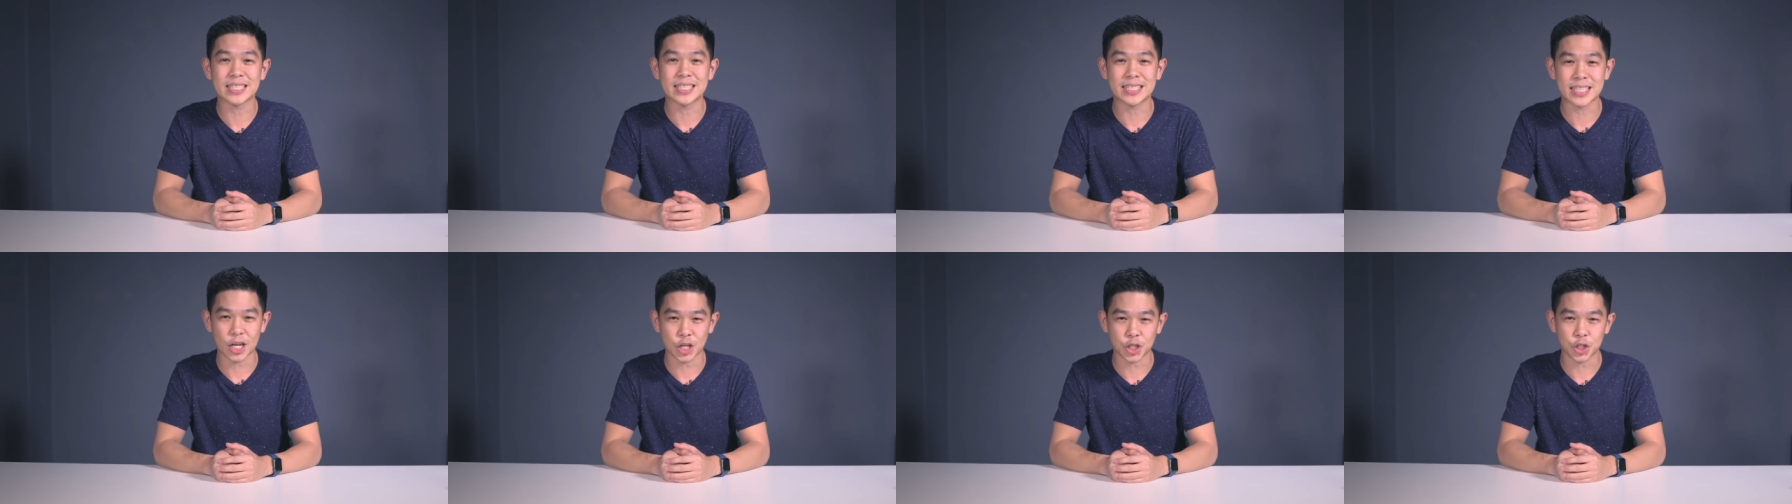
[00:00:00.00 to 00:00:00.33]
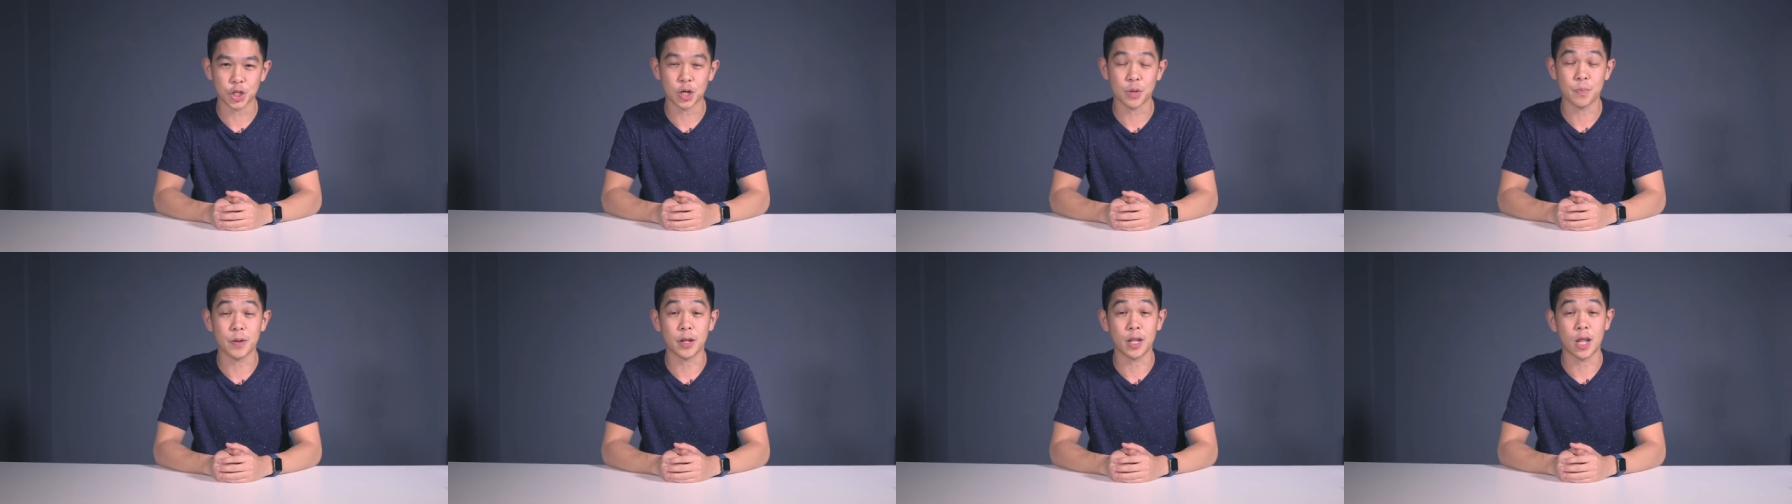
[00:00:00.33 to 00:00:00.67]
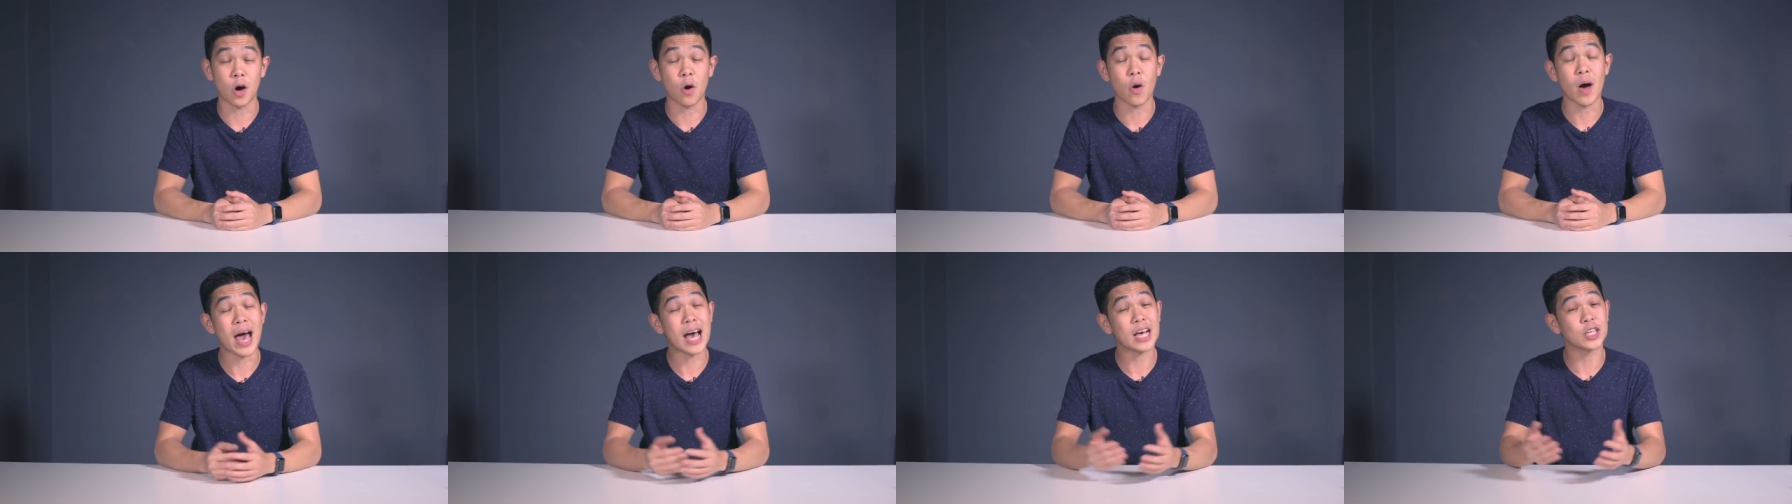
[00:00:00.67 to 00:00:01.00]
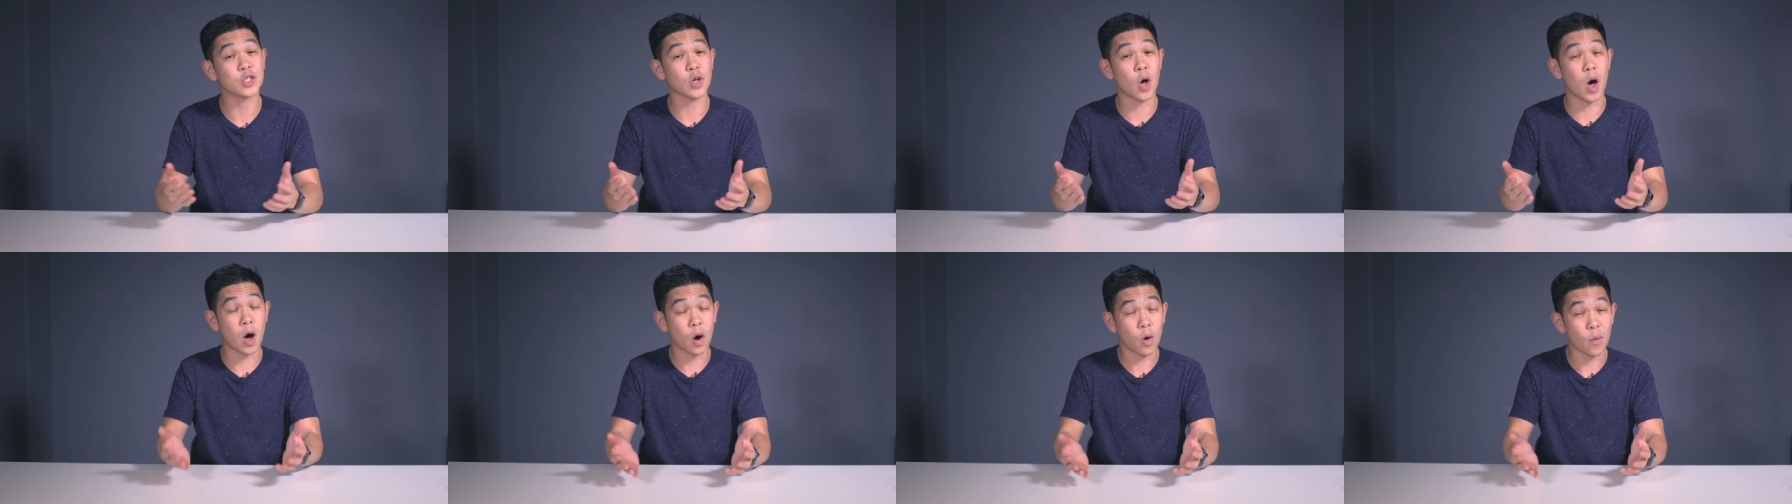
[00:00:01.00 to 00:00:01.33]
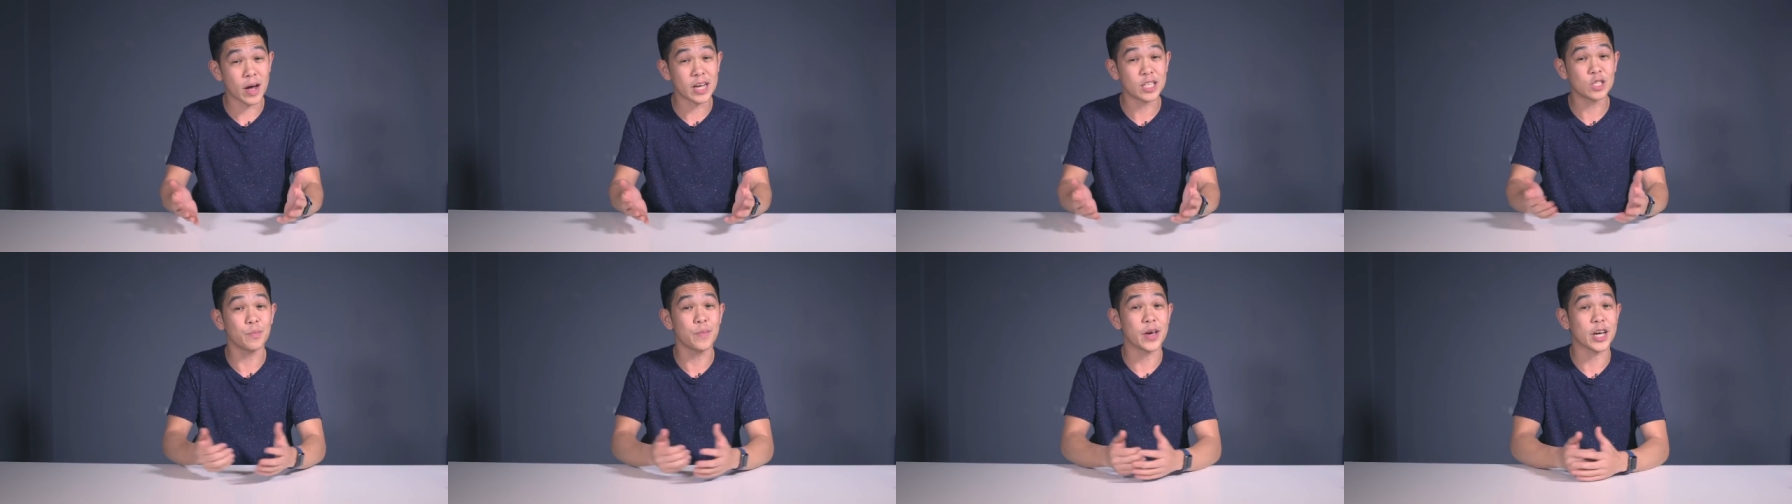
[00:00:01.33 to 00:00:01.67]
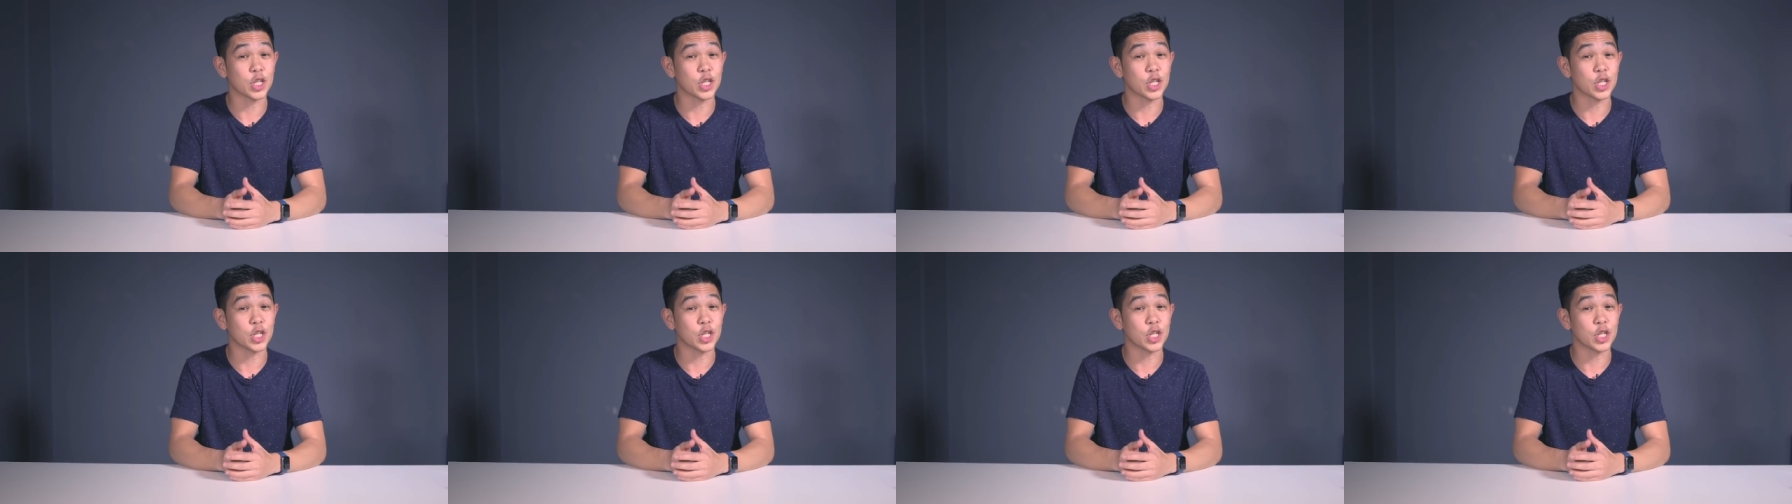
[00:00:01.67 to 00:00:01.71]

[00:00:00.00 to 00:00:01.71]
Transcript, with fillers: section below. As always,